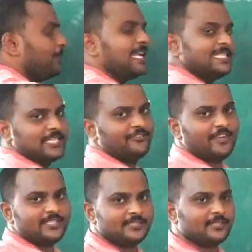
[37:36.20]
plane
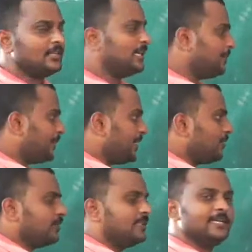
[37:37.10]
surface, depending
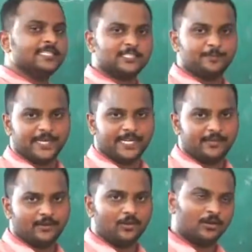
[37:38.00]
on the
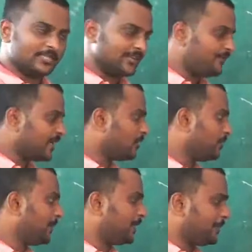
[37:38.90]
speed or
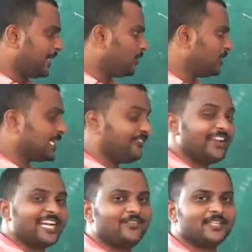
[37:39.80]
depending on the
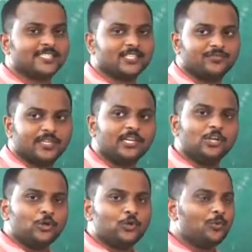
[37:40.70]
refractive indices of the
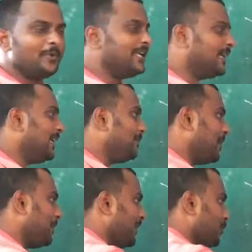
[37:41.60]
two media, it
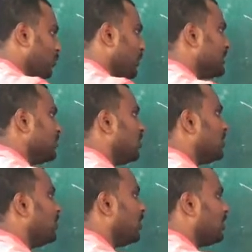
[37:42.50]
may bend towards the
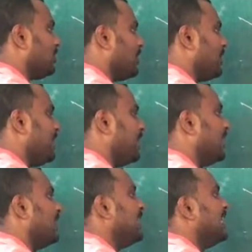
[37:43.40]
normal or it may bend
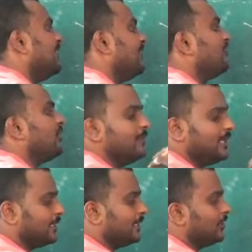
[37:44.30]
away from
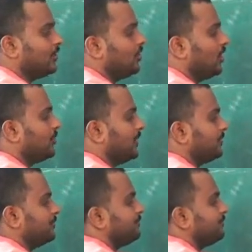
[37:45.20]
the normal.